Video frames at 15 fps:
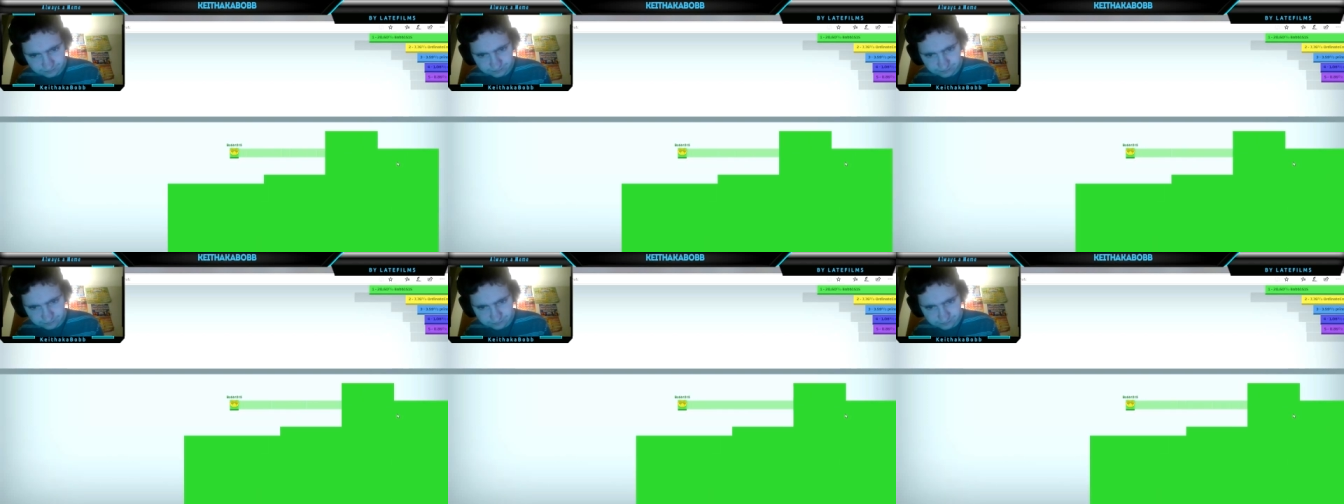
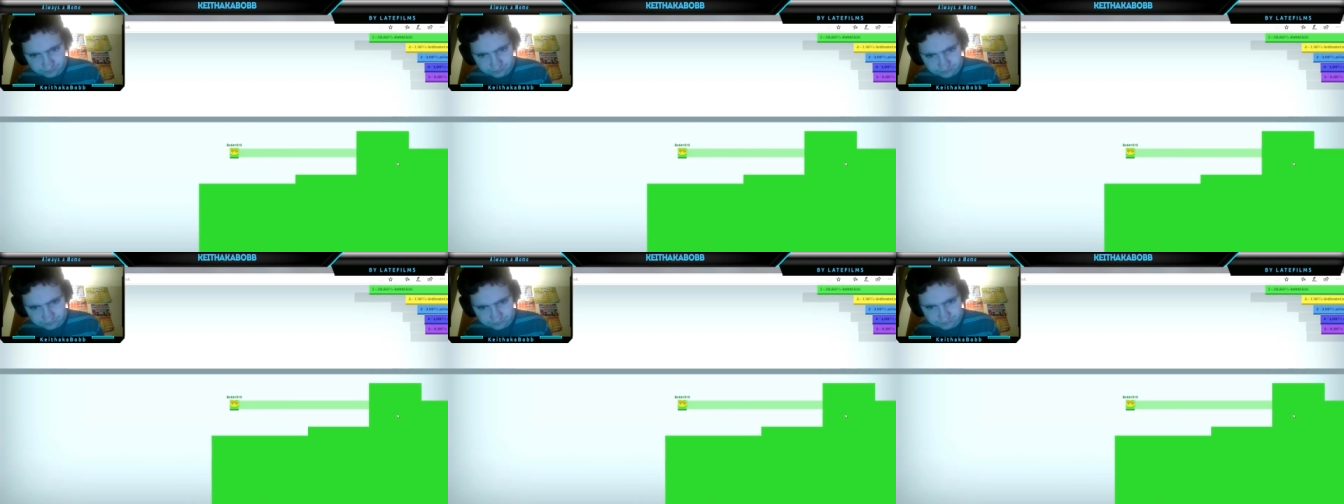play.
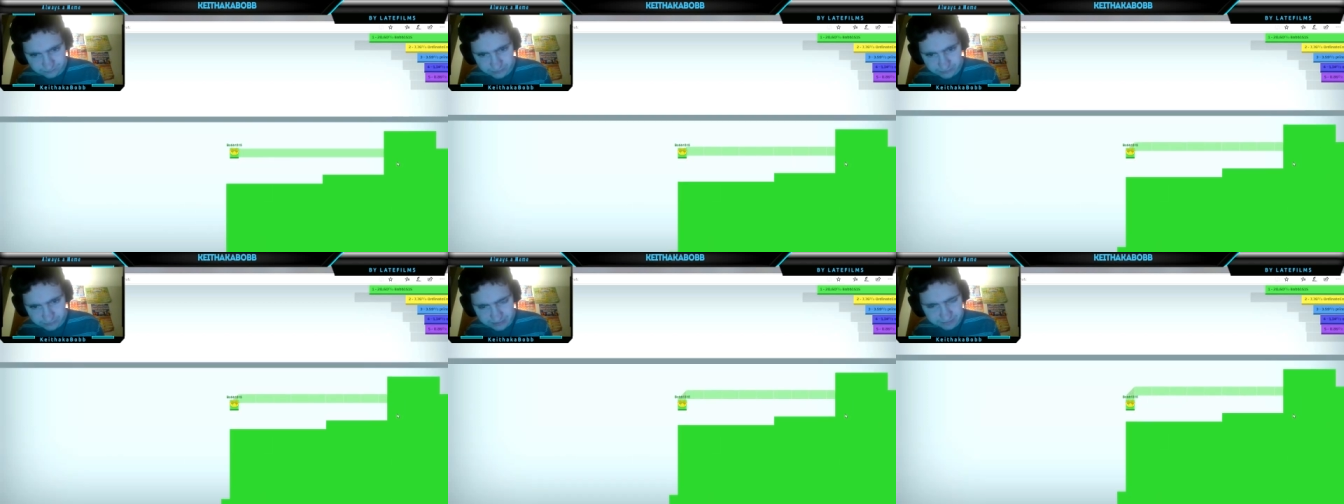
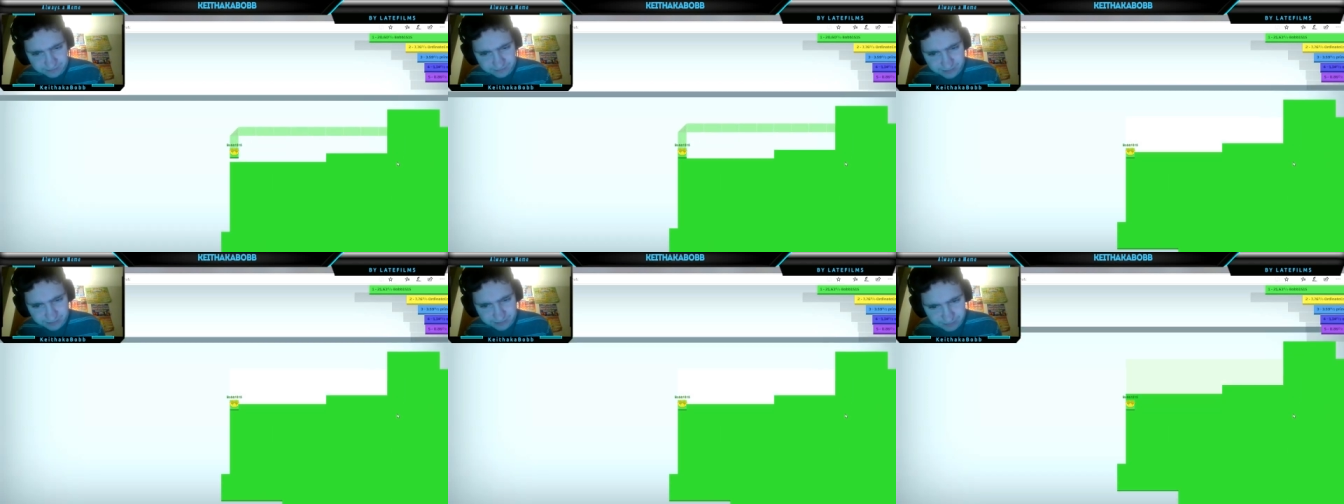Mm-hmm, well, you have
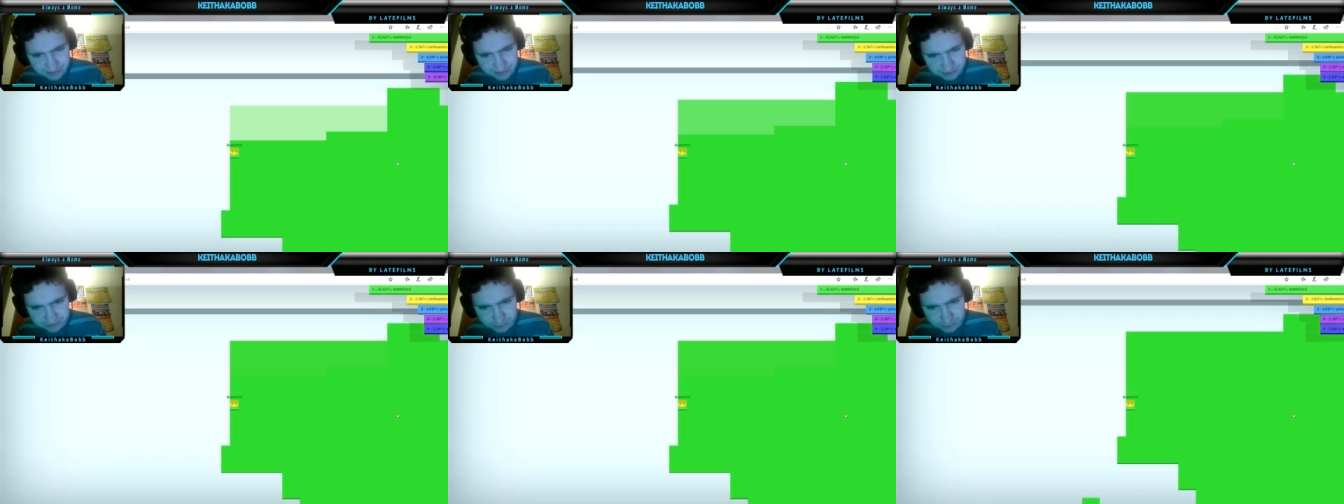nothing better to
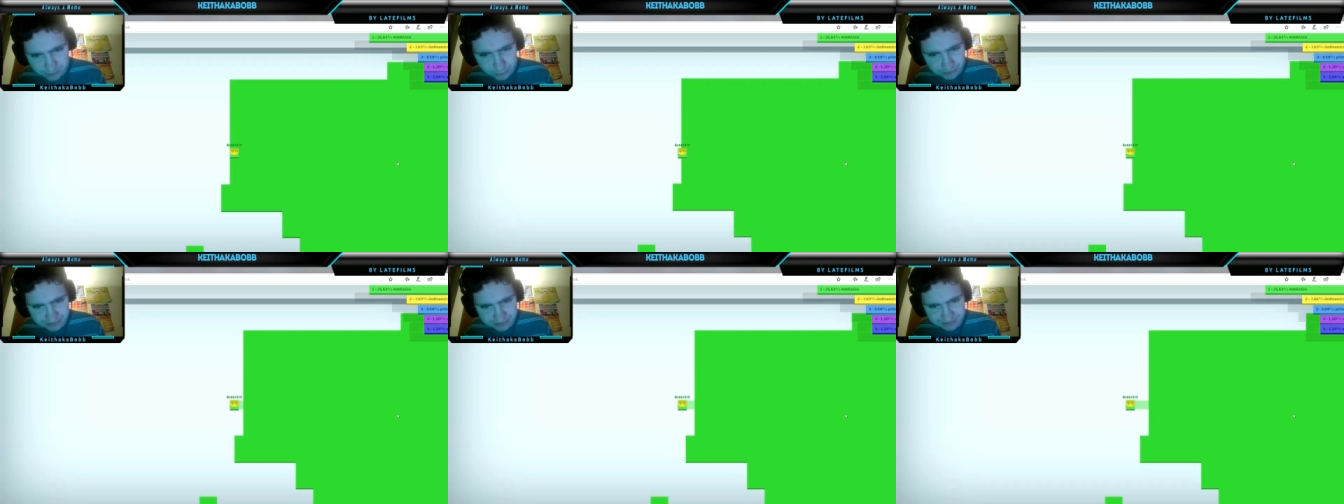play during the
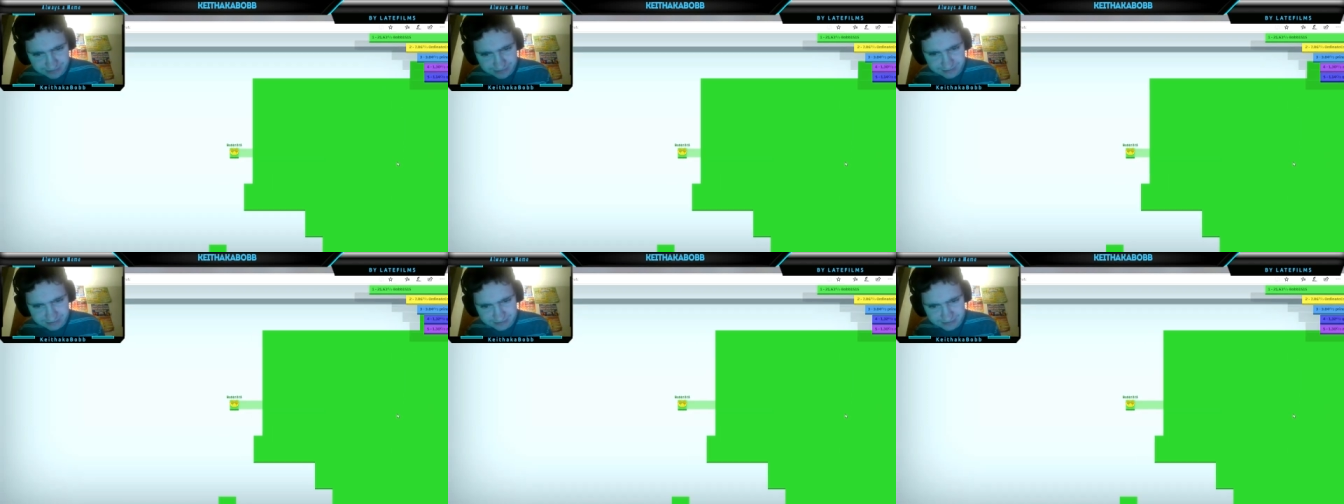quarantine.